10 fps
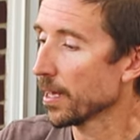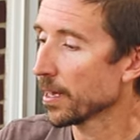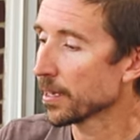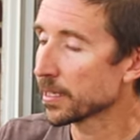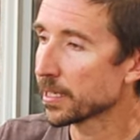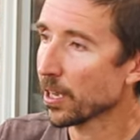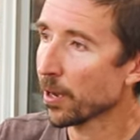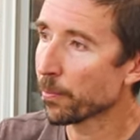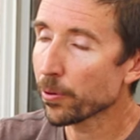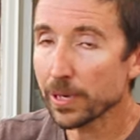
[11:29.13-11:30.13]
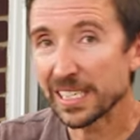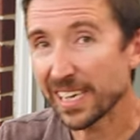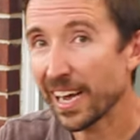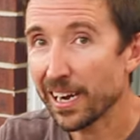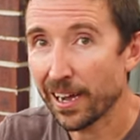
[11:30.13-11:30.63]
it's a pretty
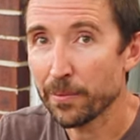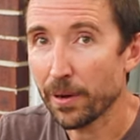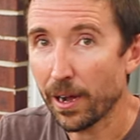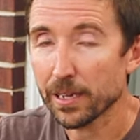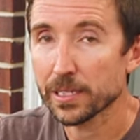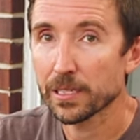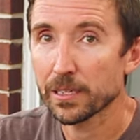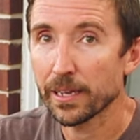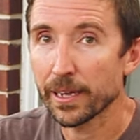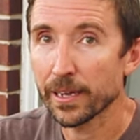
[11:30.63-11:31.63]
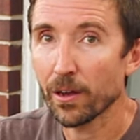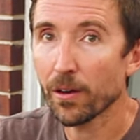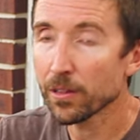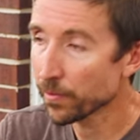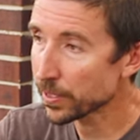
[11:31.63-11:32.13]
tight eye box, and
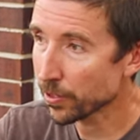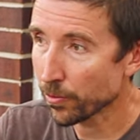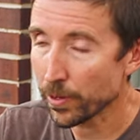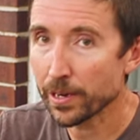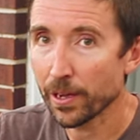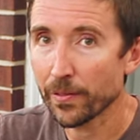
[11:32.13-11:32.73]
all of us agreed